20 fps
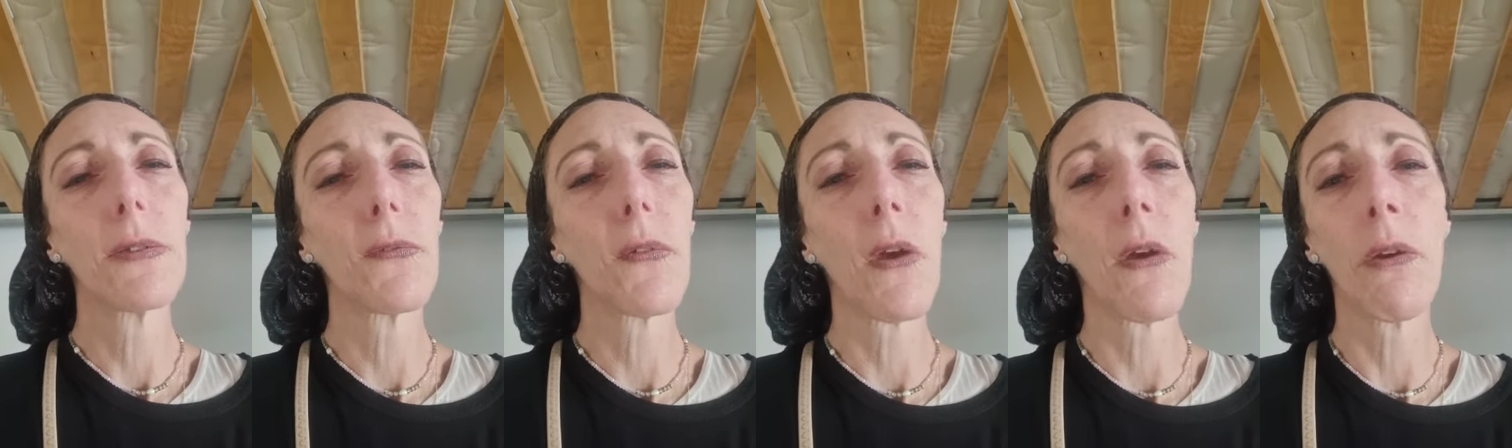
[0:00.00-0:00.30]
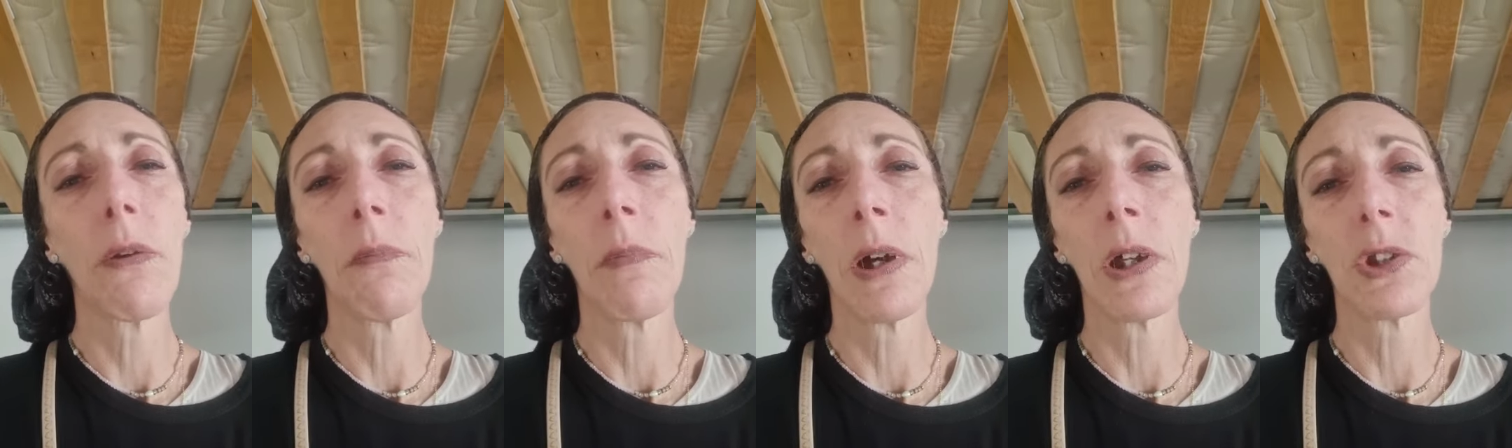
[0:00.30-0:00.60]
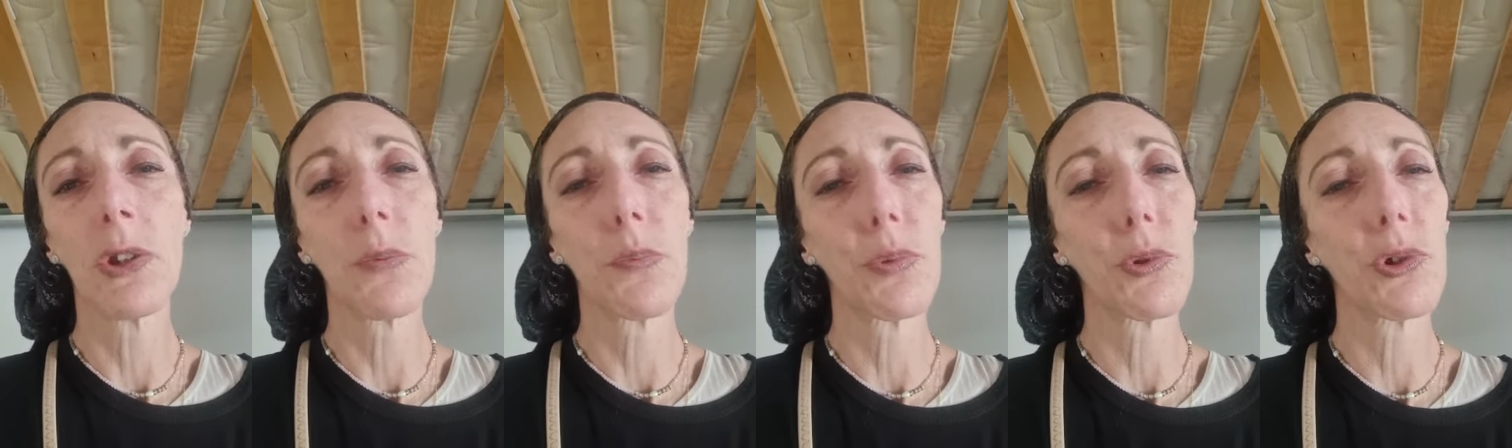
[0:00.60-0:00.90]
very
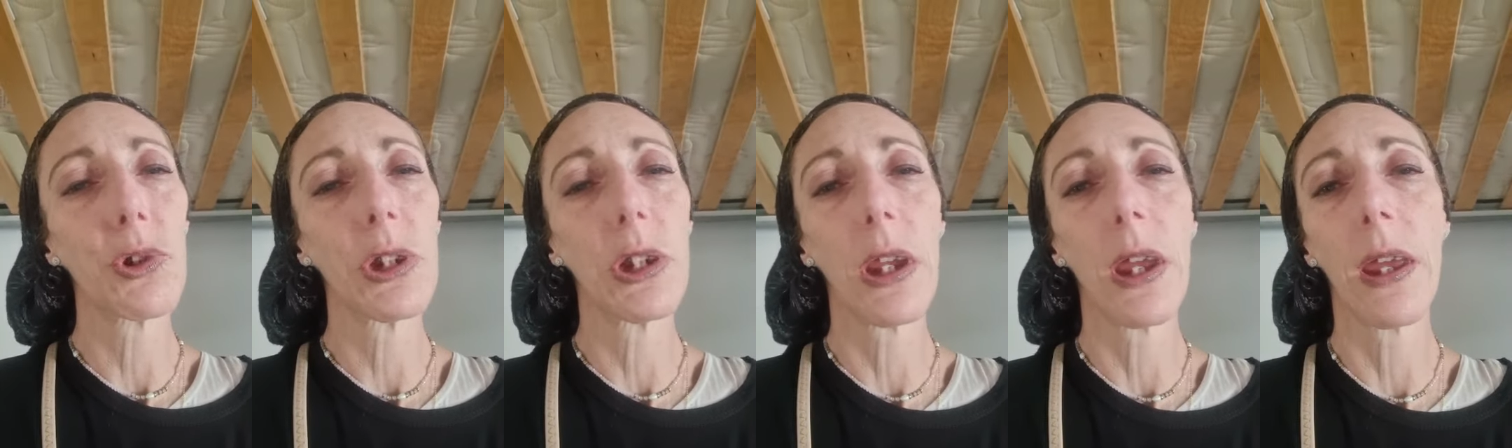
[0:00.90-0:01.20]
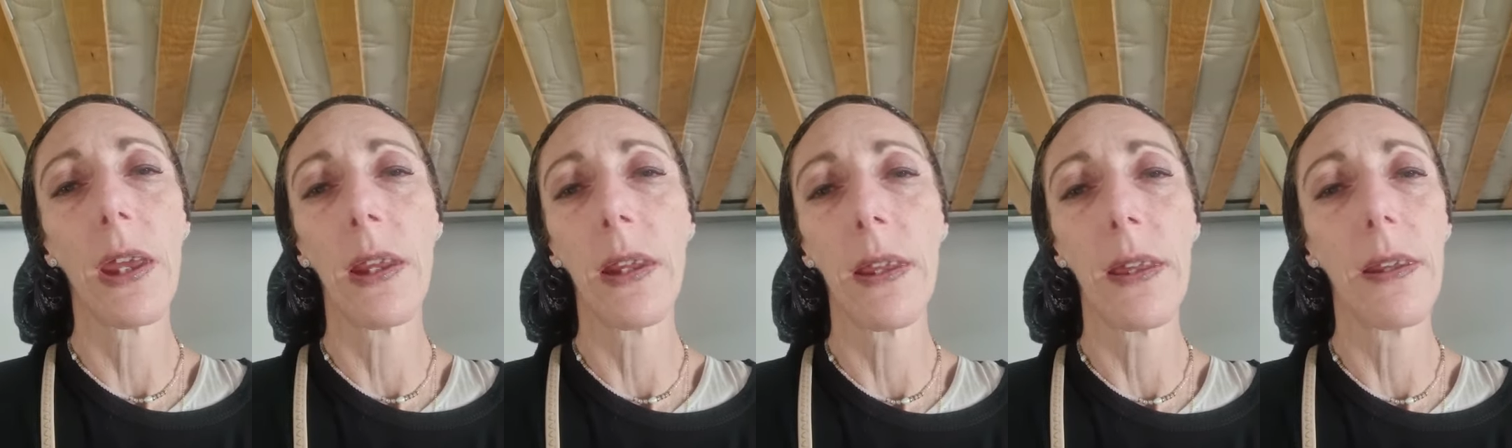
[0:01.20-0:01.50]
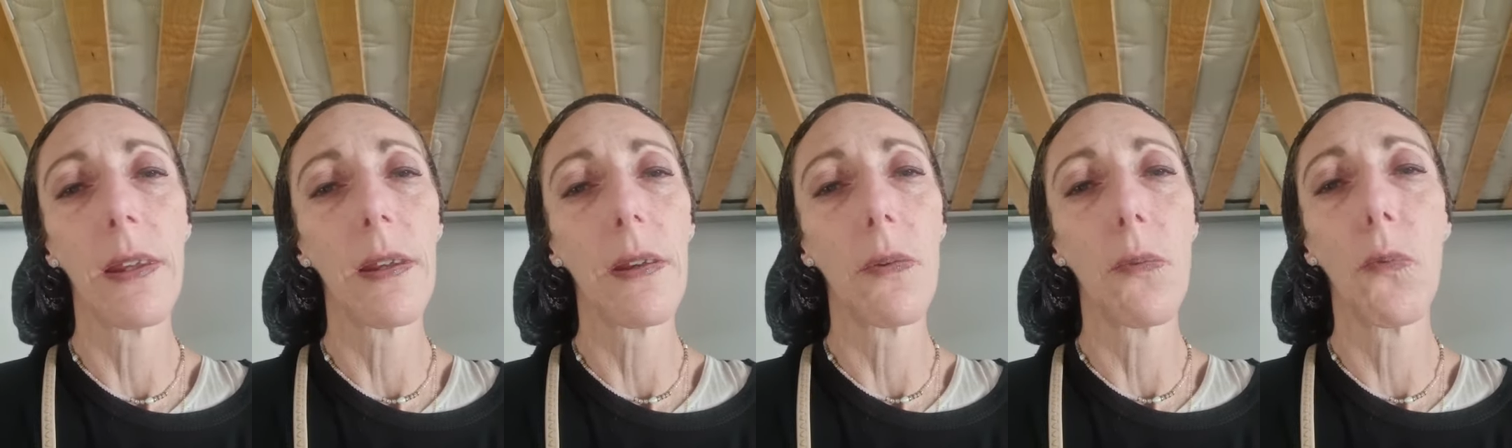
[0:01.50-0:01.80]
much
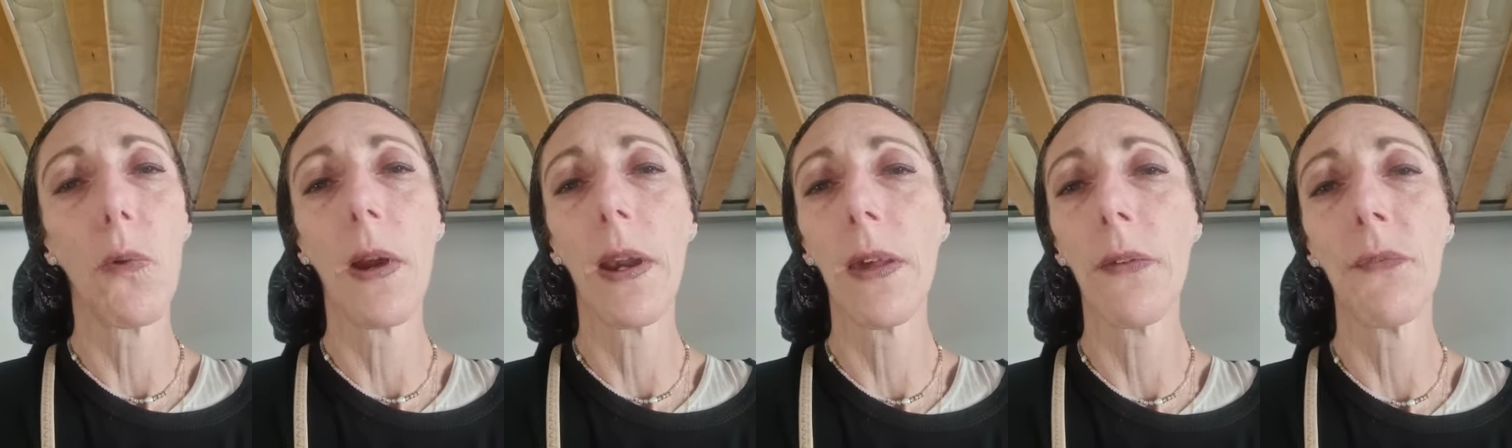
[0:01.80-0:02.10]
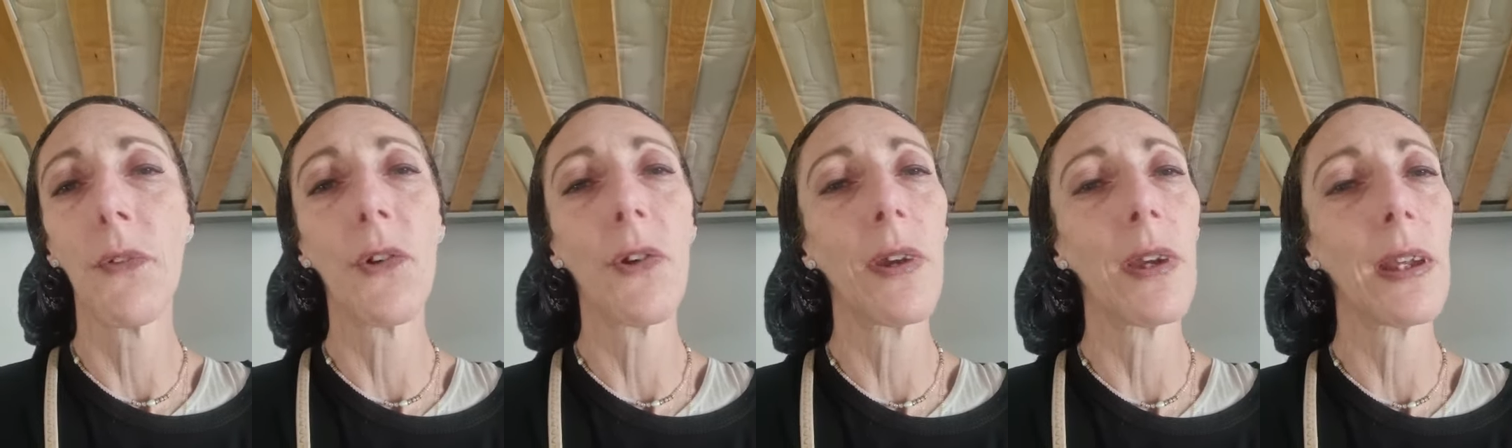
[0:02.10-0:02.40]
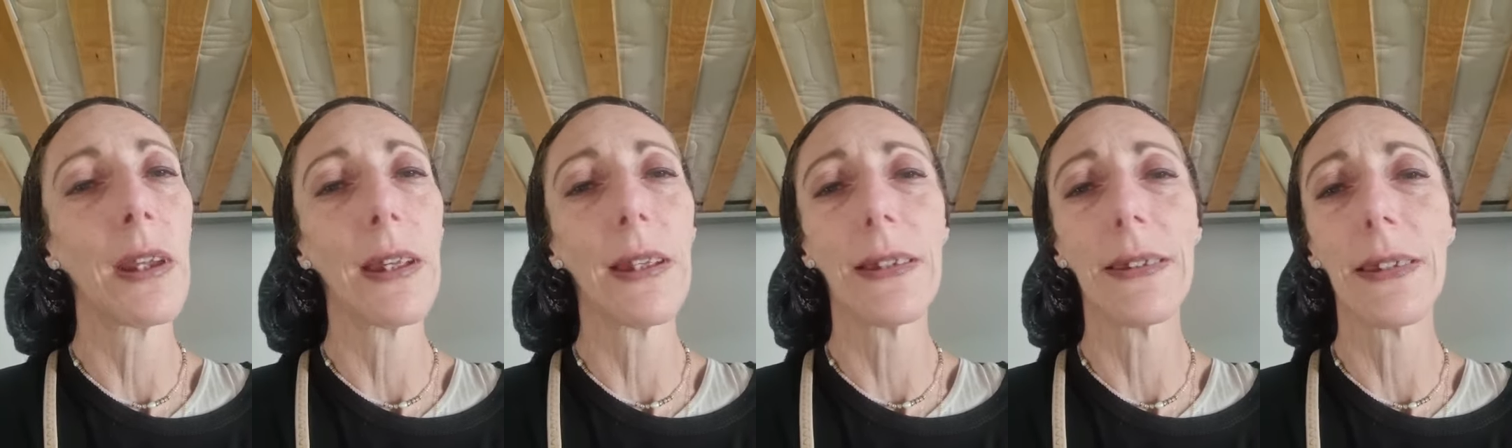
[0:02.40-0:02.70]
appreciated, whatever it
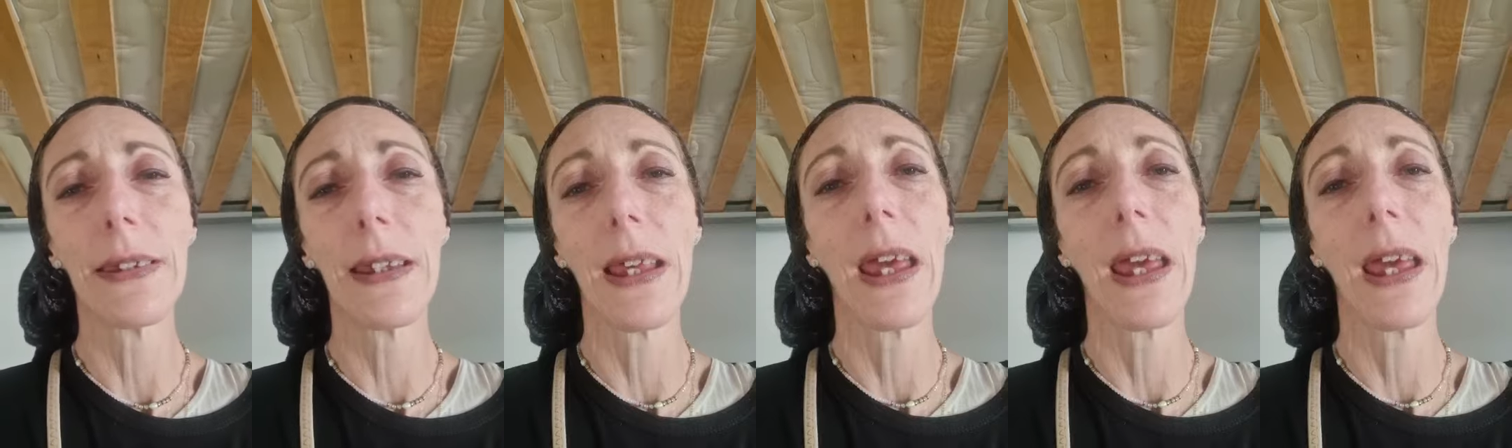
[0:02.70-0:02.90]
is.